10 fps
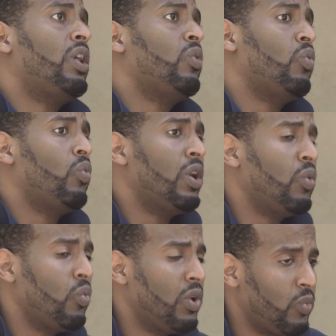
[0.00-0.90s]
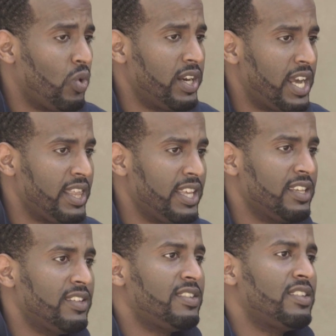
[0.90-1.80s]
well, one, I think,
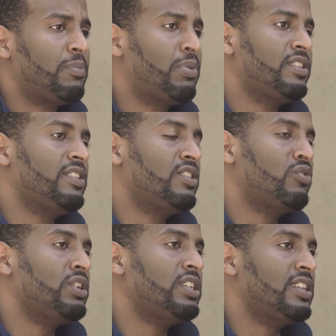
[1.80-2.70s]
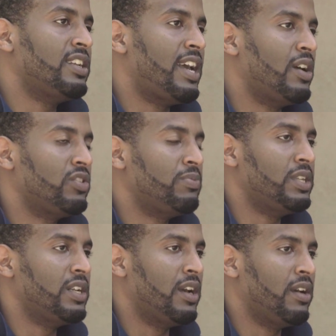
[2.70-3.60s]
is the president's recent
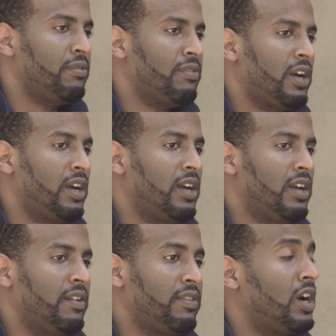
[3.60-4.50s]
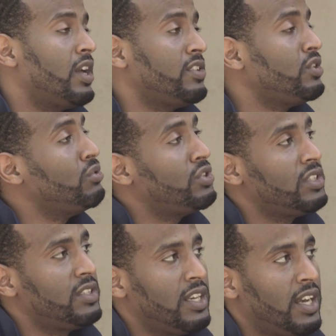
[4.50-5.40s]
announcement of a
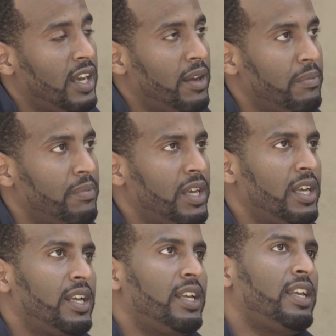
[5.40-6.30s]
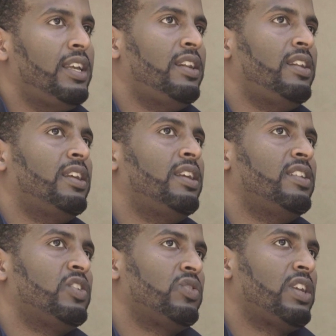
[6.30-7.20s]
constitution, and
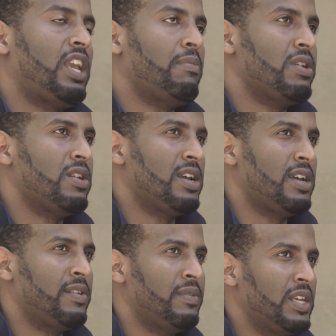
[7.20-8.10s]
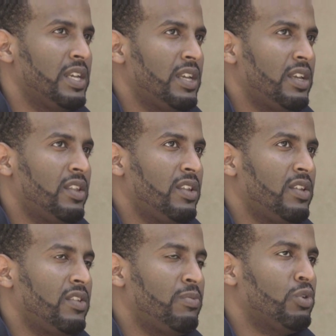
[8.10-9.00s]
this came at
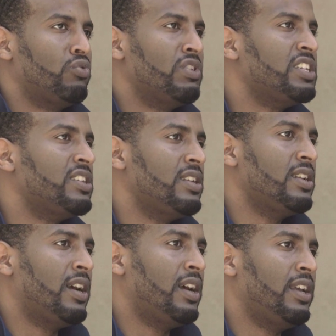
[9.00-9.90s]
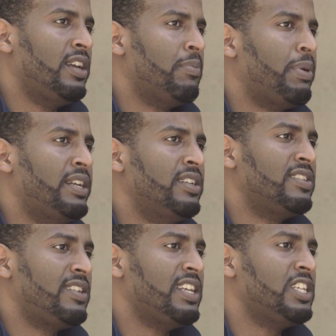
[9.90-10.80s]
his most recent
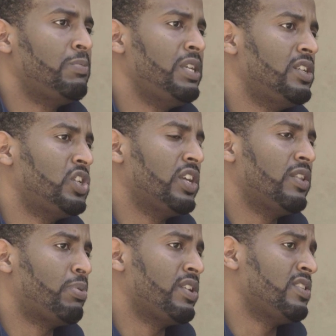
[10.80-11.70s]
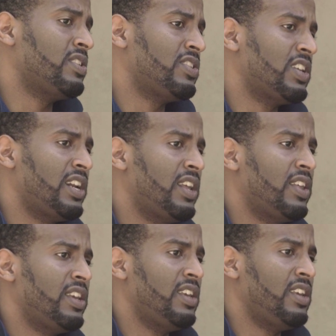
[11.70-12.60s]
Independence Day speech. The president said
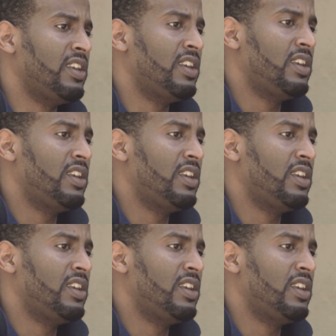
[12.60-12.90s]
that he